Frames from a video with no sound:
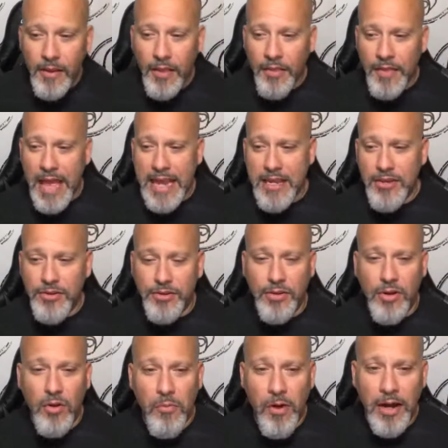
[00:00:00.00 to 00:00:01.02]
Thank you so
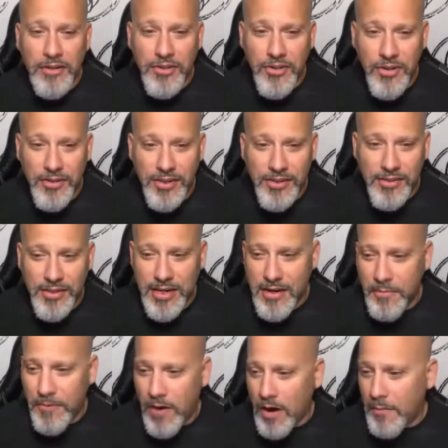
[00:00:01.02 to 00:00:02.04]
much. Good to see you,
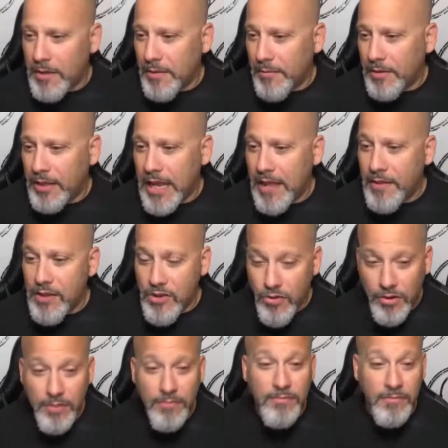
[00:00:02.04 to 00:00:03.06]
Barbie. I'm glad that you
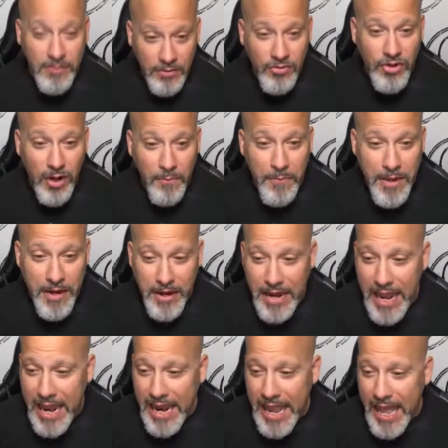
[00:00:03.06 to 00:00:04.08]
can jump in and
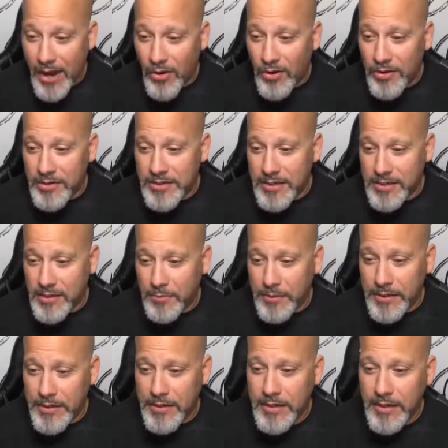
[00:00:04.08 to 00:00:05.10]
hang out on Discipline.